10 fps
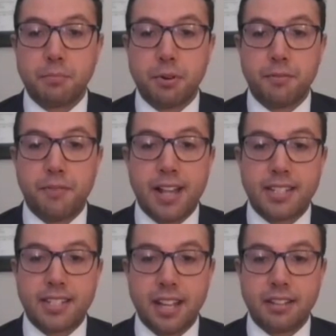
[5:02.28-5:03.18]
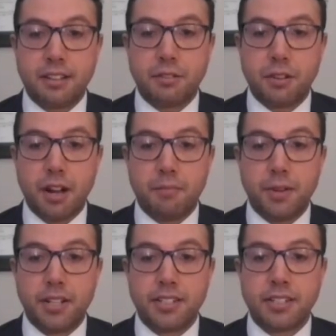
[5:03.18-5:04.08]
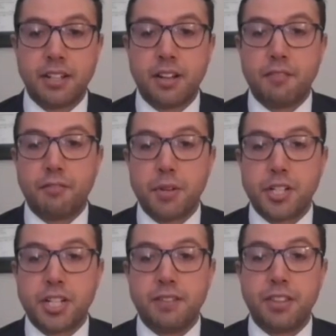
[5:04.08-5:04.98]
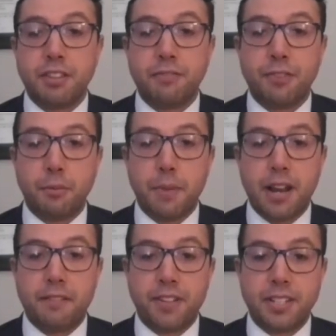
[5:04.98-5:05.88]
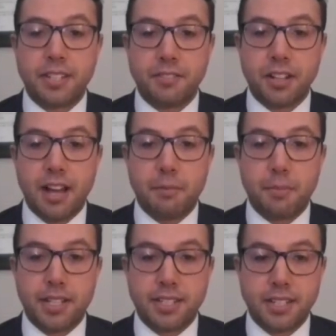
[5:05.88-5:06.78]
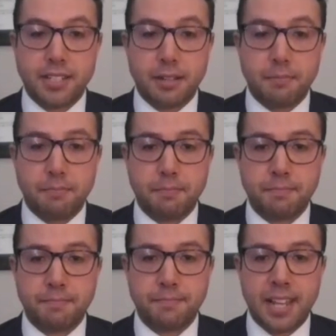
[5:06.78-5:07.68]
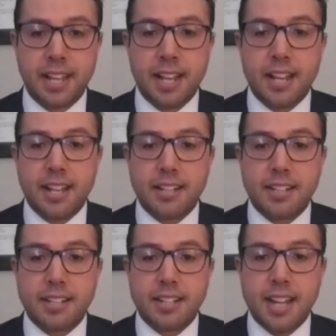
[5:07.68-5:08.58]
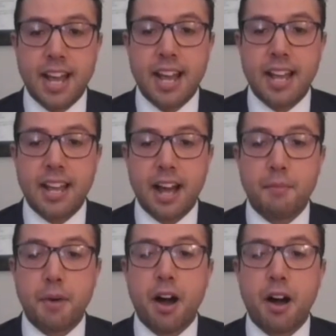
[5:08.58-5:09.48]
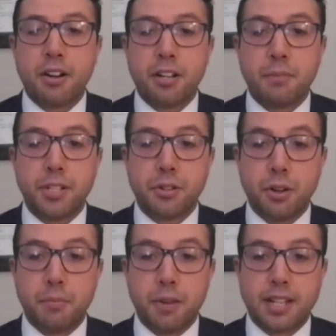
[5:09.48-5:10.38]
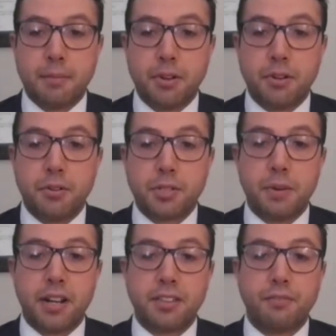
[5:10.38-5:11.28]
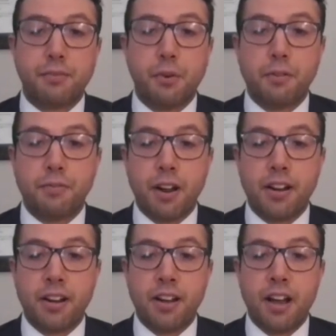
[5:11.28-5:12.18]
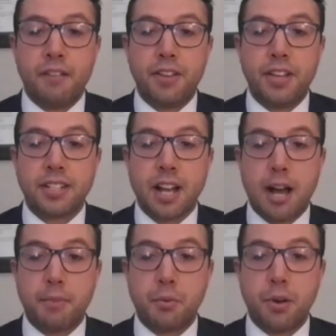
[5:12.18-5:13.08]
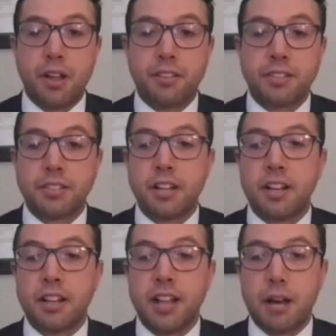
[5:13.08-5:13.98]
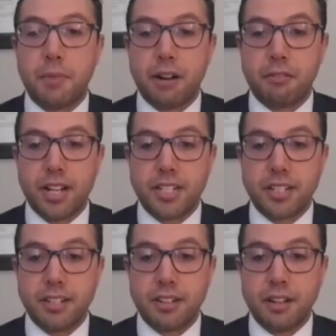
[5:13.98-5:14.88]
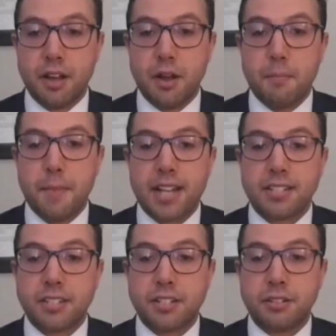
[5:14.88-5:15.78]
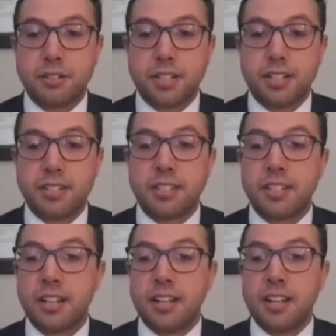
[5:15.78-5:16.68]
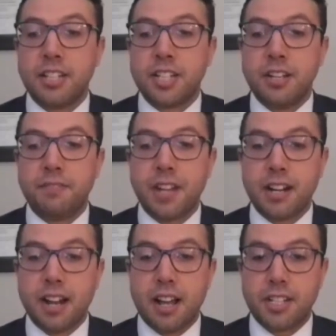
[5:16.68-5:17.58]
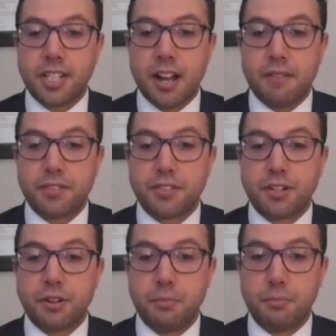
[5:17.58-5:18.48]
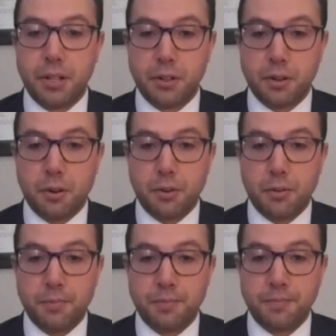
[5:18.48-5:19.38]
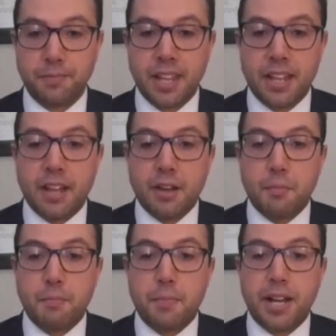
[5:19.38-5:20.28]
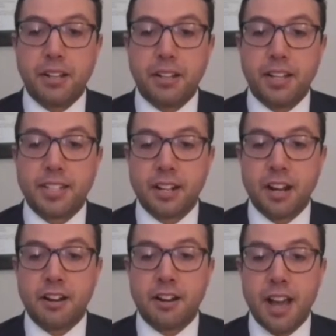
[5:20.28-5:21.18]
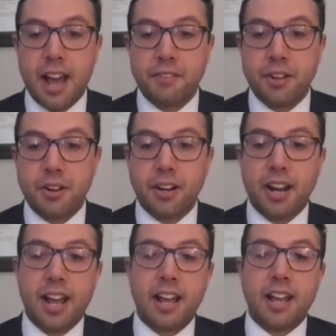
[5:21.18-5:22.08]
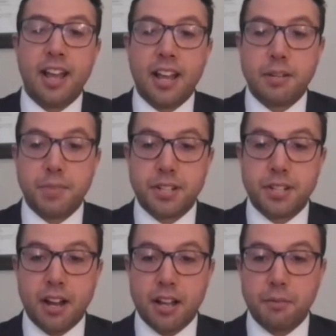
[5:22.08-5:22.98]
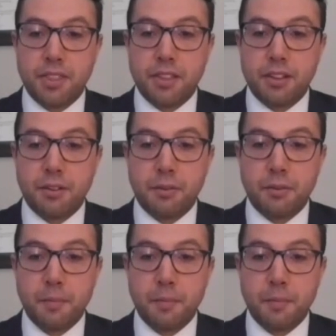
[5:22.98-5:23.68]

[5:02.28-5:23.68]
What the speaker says: prevents state and local governments from achieving the full benefits of a cloud-based system. Today, I'm honored to be joined by someone who has been at the forefront of his Commonwealth's cloud migration, Massachusetts Chief Technology Officer, Bill Cole. Bill, it's an honor to have you here today and to be talking with you.